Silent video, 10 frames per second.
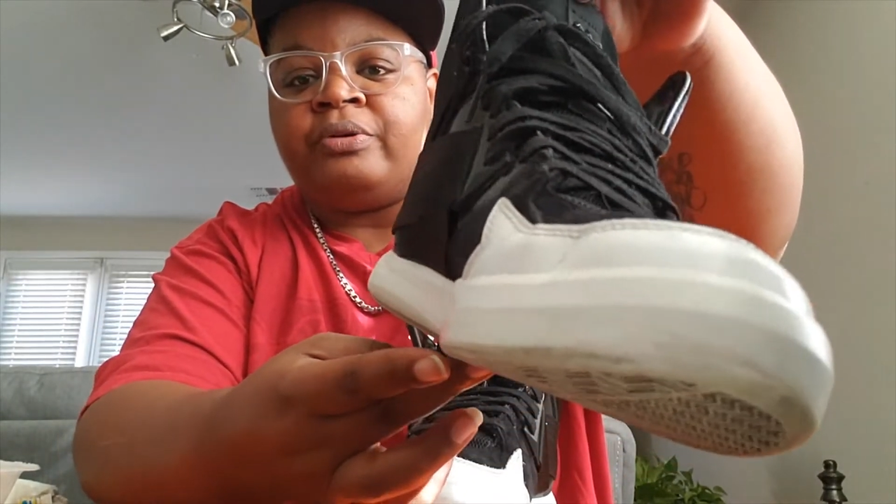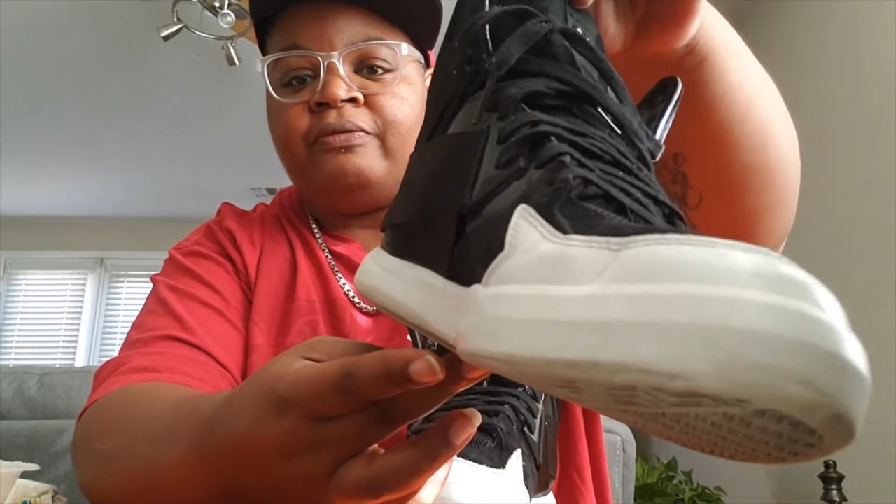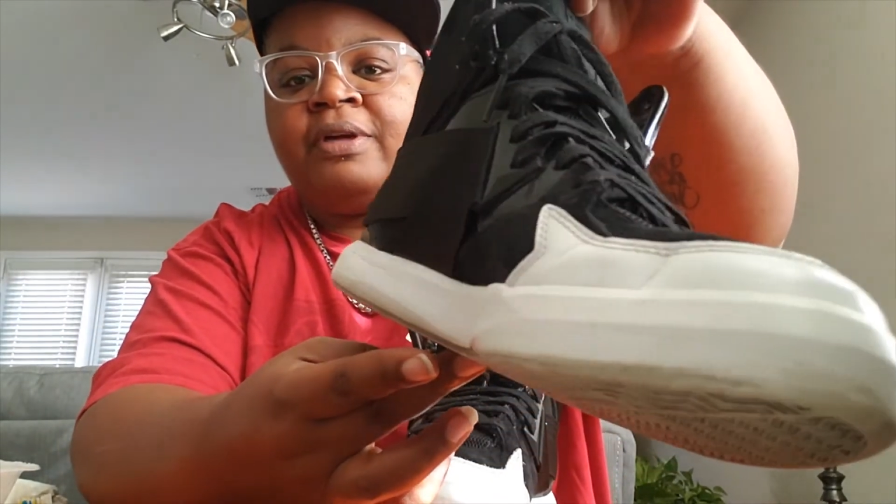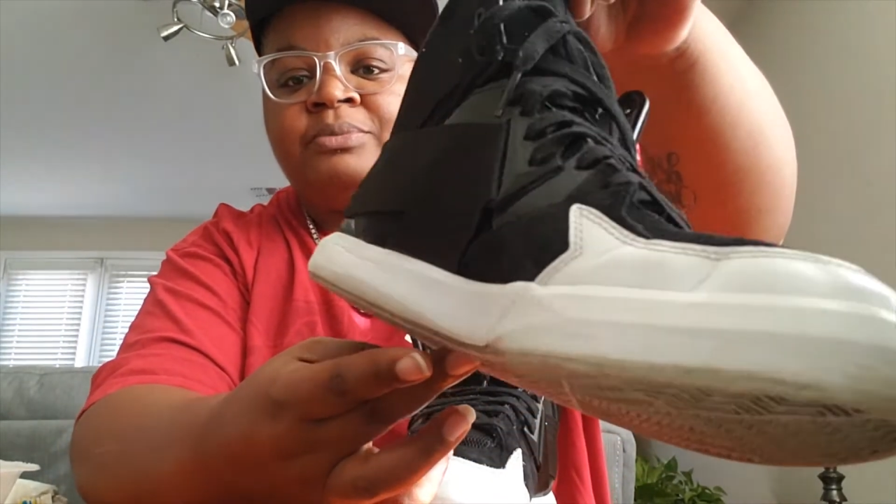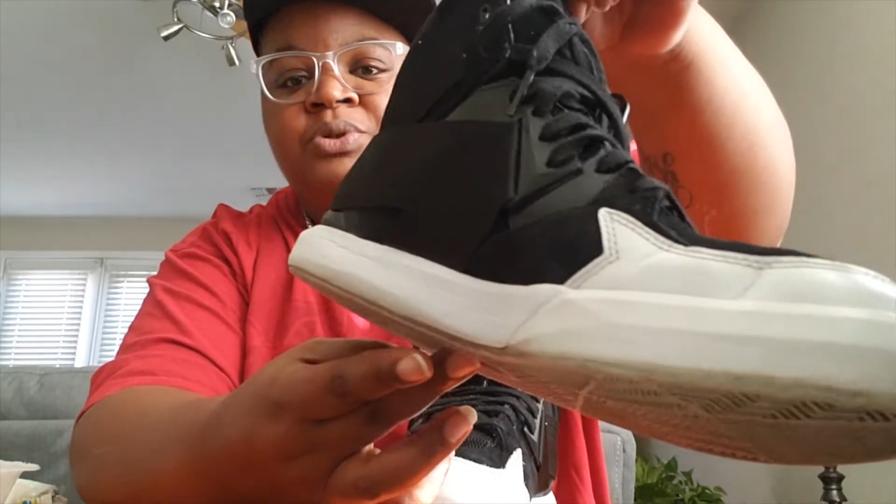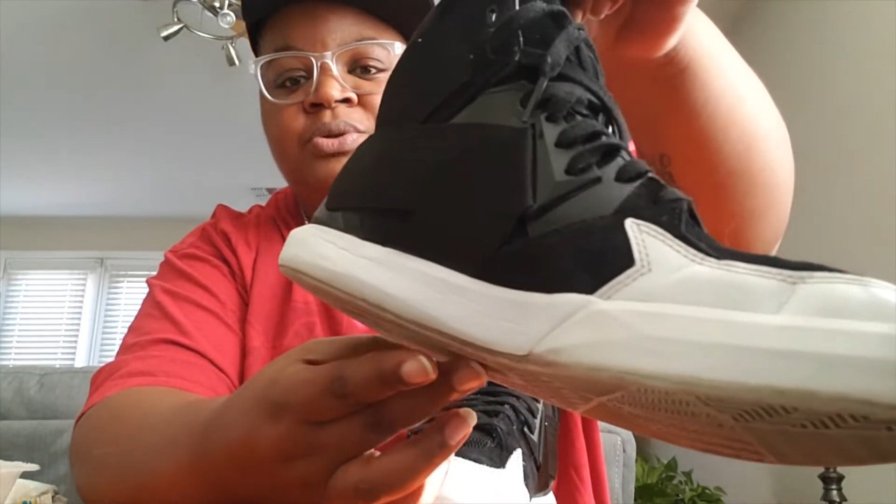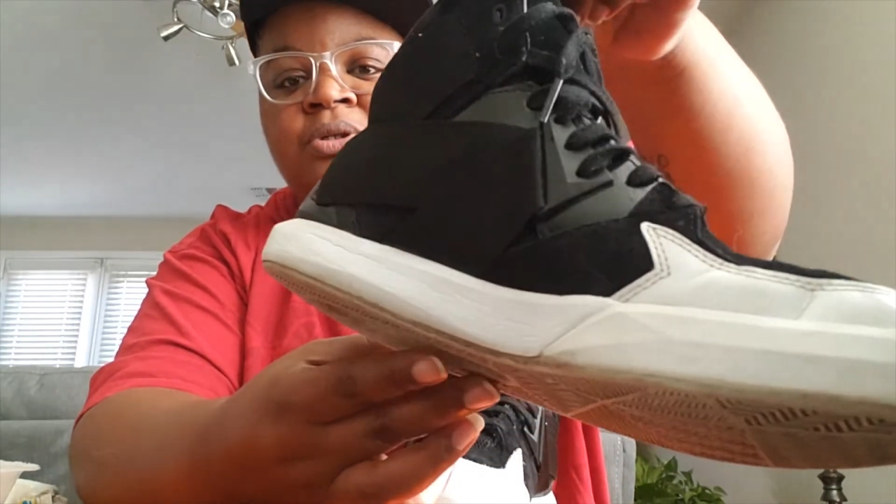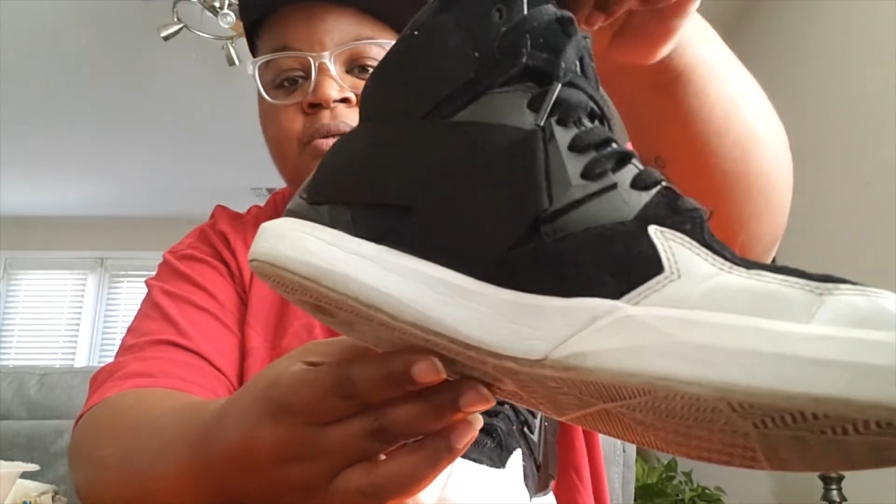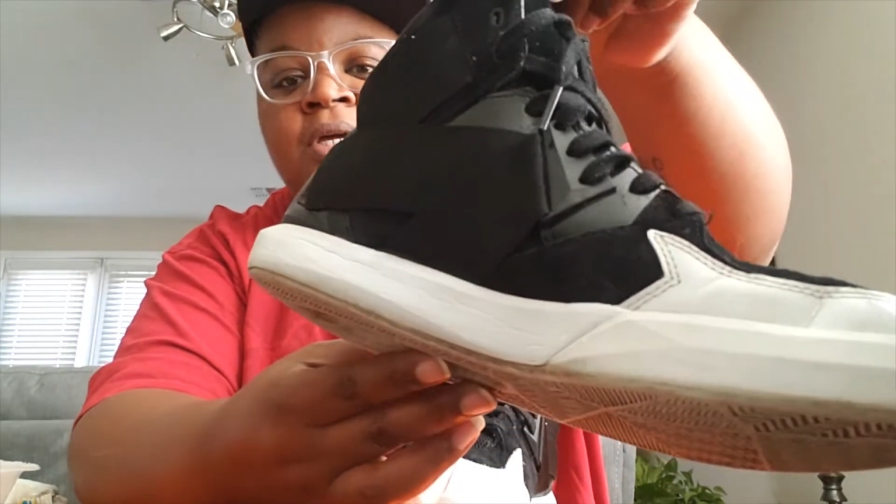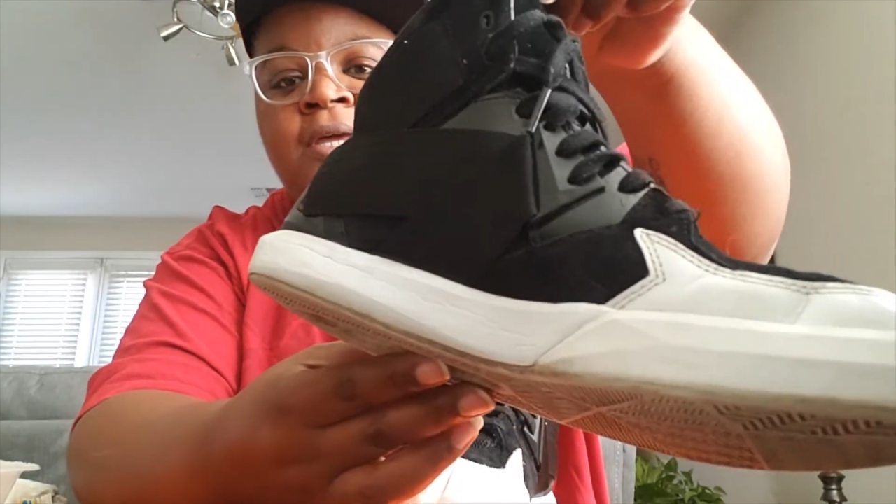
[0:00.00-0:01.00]
of them to
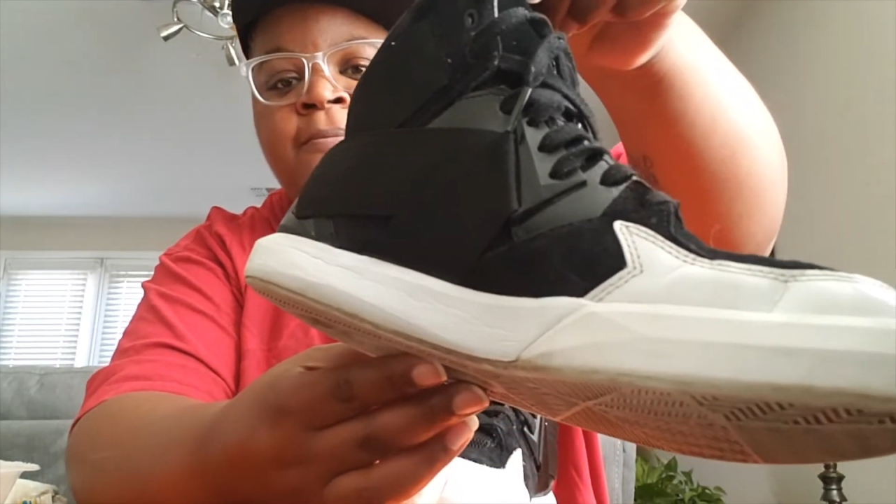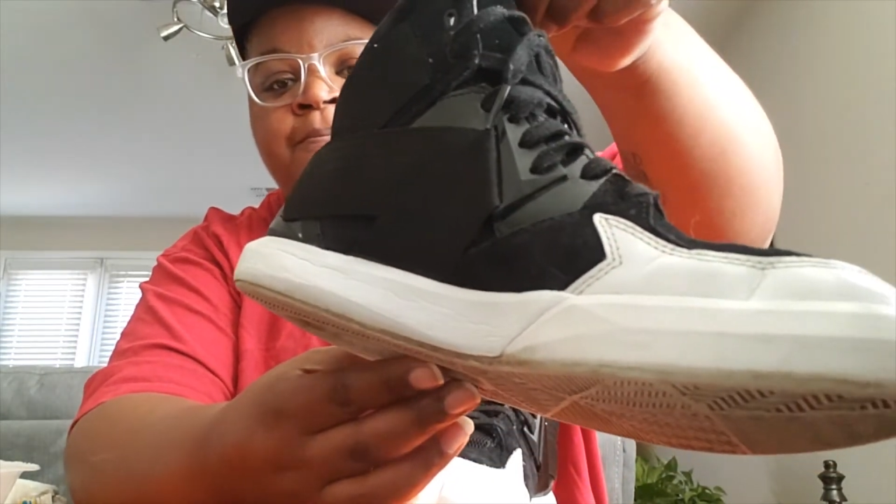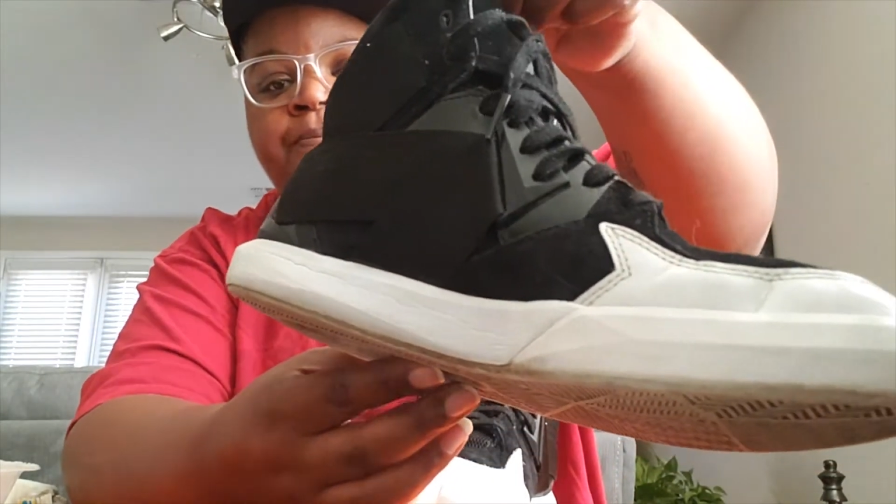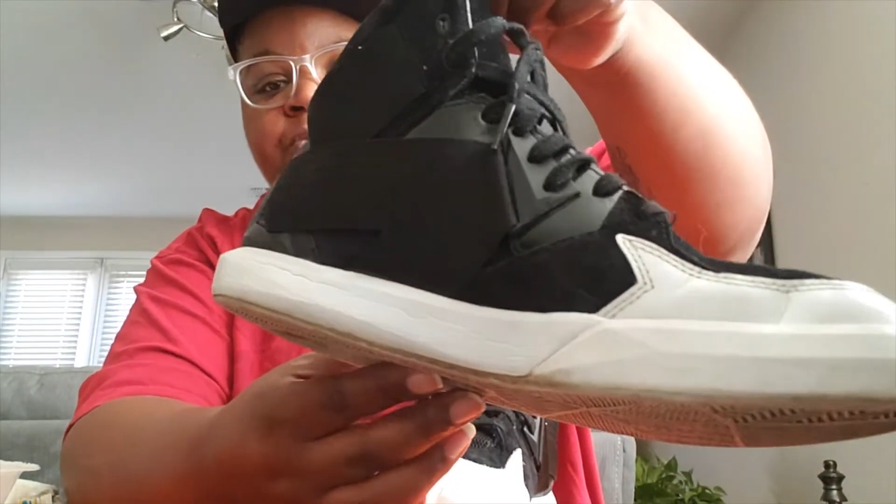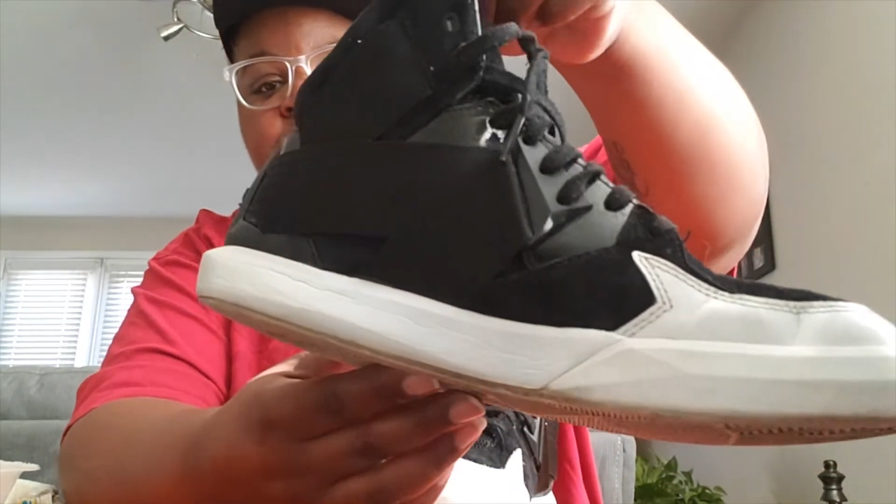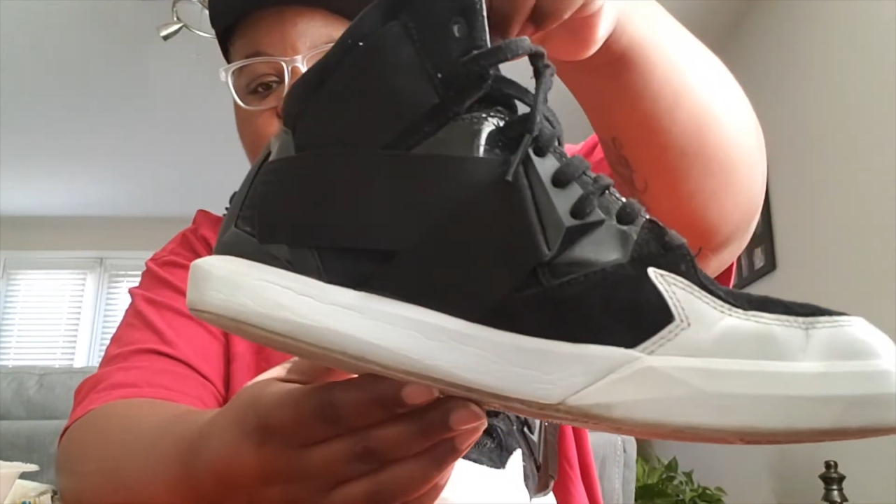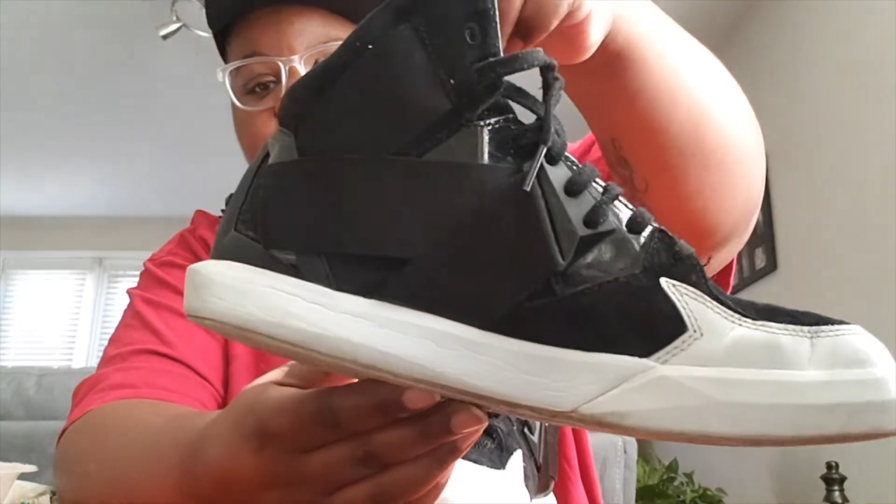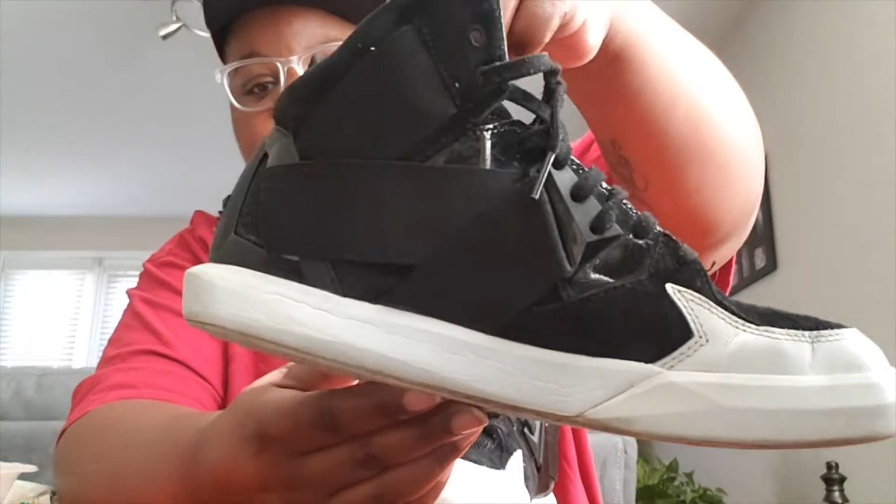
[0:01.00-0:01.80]
you so you can